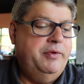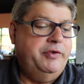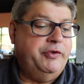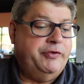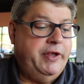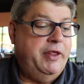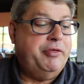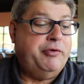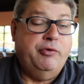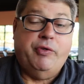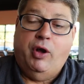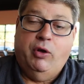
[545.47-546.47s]
You said
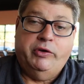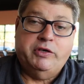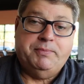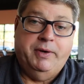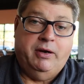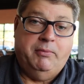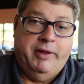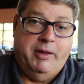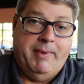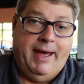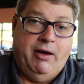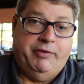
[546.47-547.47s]
through the Holy Spirit by
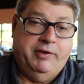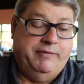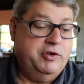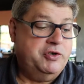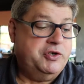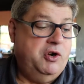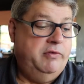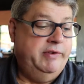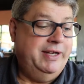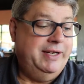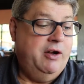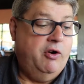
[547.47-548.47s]
the mouth of your
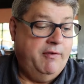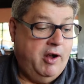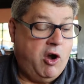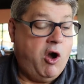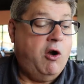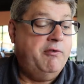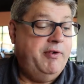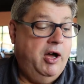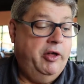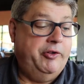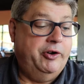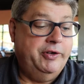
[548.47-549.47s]
servant, or our
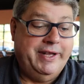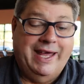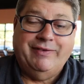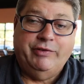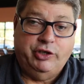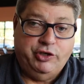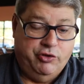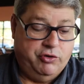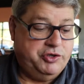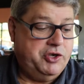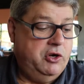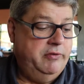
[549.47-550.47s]
father, David,
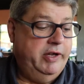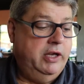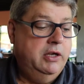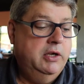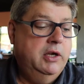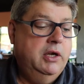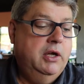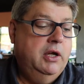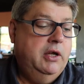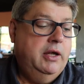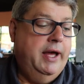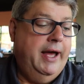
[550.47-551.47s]
your servant.
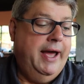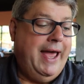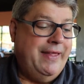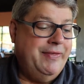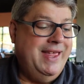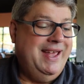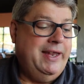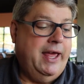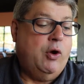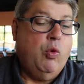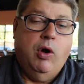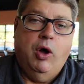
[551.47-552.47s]
And then
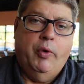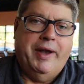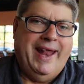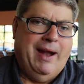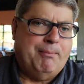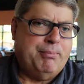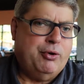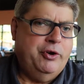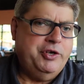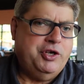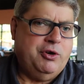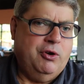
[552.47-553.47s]
a quote, and I'm
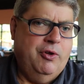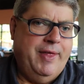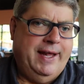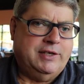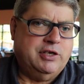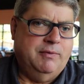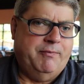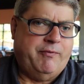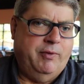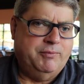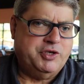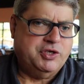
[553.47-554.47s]
pretty sure that's
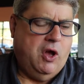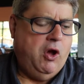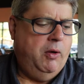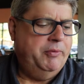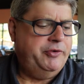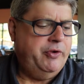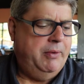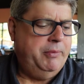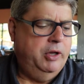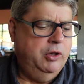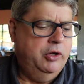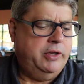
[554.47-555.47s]
from Psalms, so I'm
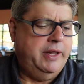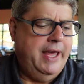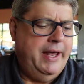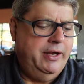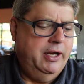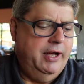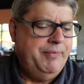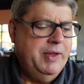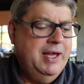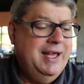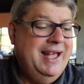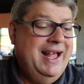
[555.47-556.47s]
going to look that up.
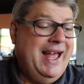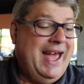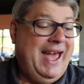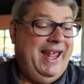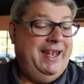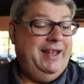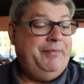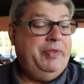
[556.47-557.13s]
And